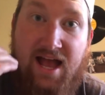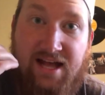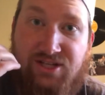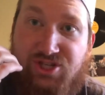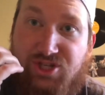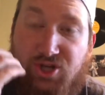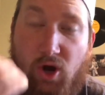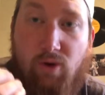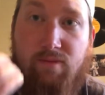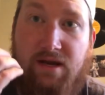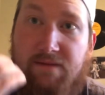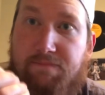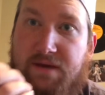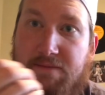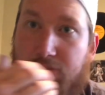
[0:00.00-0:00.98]
so
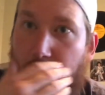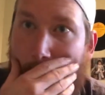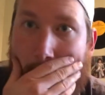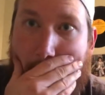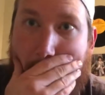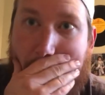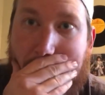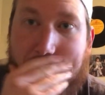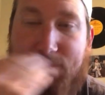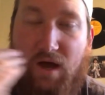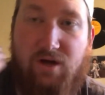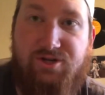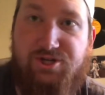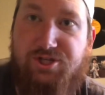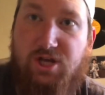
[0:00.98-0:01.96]
many people
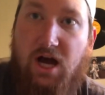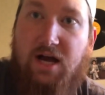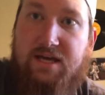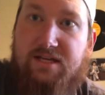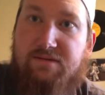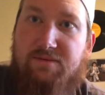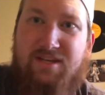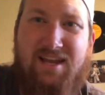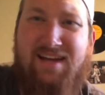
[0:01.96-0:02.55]
are just talking to me.